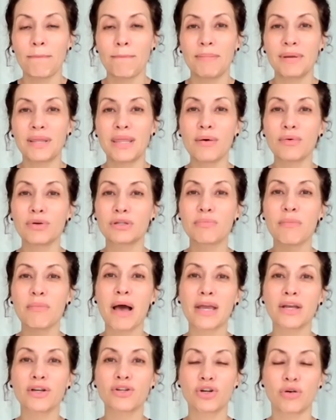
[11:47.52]
But that was
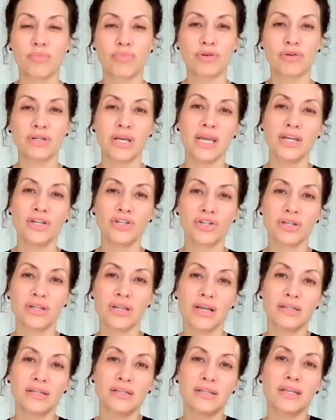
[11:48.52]
my interpretation.
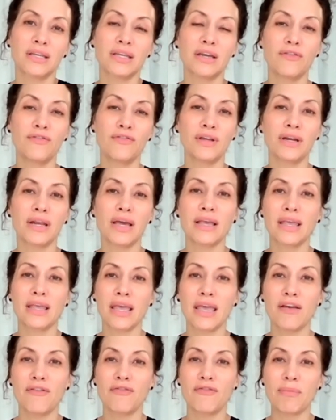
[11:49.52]
That's the gift that I
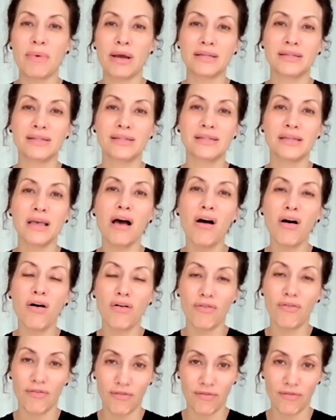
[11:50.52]
gave
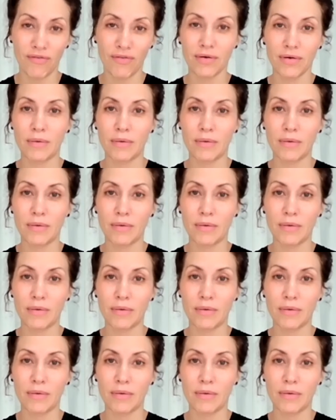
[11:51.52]
myself.